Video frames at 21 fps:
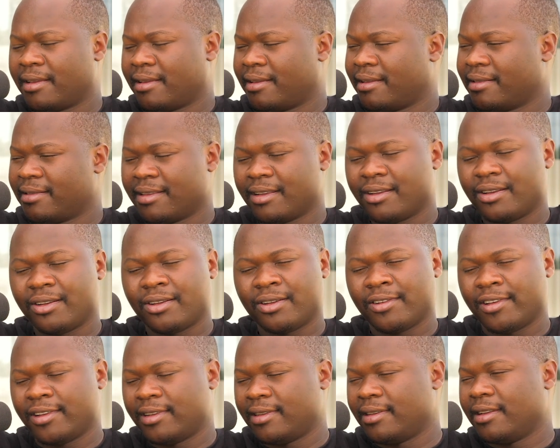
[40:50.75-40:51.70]
It's a
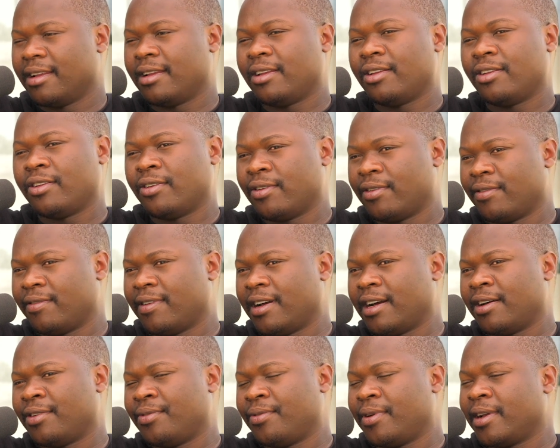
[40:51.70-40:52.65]
lot of
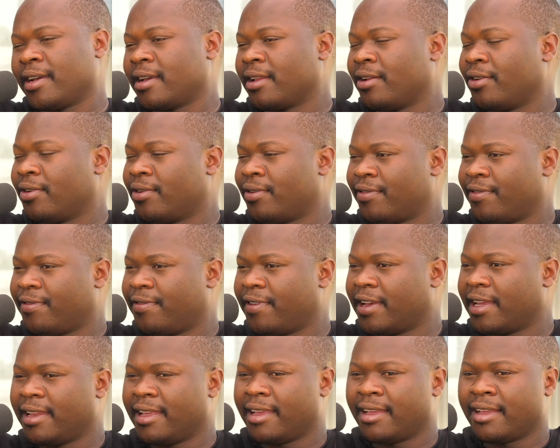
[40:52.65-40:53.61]
hard work, a lot of
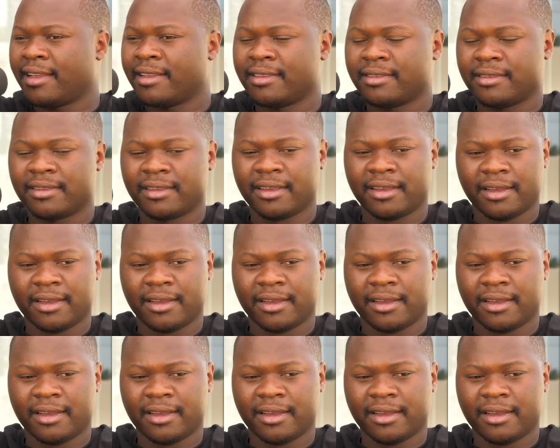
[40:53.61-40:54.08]
failures.